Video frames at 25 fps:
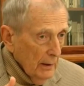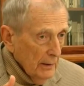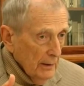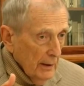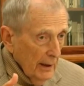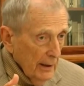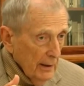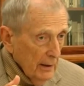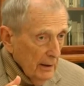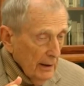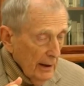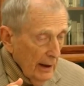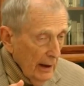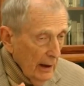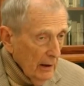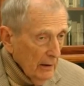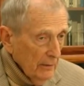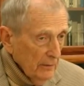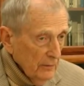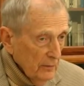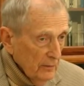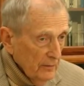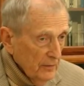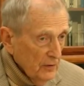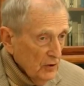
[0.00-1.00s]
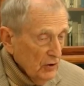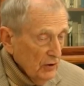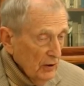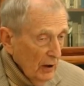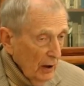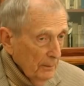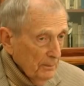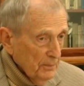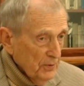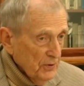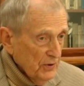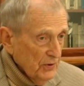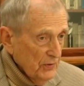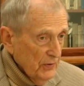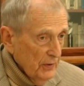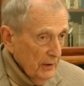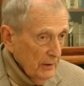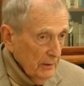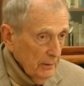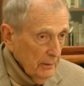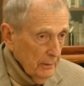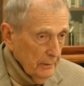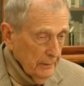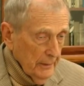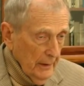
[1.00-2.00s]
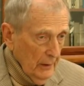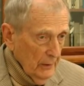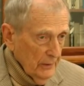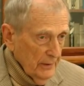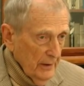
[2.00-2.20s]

take active steps that they